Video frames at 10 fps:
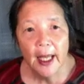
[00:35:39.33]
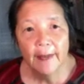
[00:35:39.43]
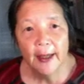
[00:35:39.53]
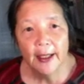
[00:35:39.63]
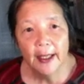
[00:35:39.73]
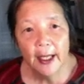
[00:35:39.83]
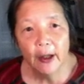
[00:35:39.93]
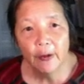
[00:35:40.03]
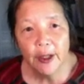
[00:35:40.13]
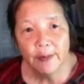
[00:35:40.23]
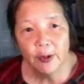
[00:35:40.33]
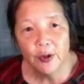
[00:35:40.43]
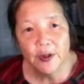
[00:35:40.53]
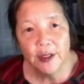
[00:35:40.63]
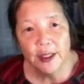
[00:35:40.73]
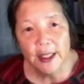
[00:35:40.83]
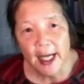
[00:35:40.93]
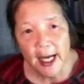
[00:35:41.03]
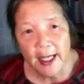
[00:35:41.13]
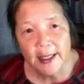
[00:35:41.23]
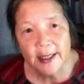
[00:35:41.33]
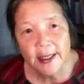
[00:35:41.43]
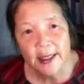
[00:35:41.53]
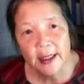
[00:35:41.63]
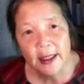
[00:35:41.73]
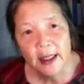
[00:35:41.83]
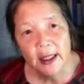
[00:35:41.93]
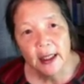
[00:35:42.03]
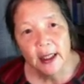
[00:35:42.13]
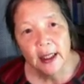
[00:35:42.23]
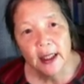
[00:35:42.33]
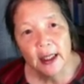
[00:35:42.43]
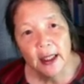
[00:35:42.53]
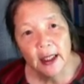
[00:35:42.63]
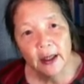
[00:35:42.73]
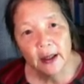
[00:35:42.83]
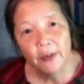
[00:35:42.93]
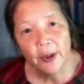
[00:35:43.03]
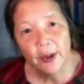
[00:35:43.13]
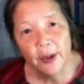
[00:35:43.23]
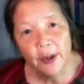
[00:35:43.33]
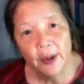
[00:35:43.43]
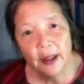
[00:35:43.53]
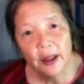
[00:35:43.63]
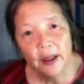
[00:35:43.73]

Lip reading: and that healthy person takes a remedy,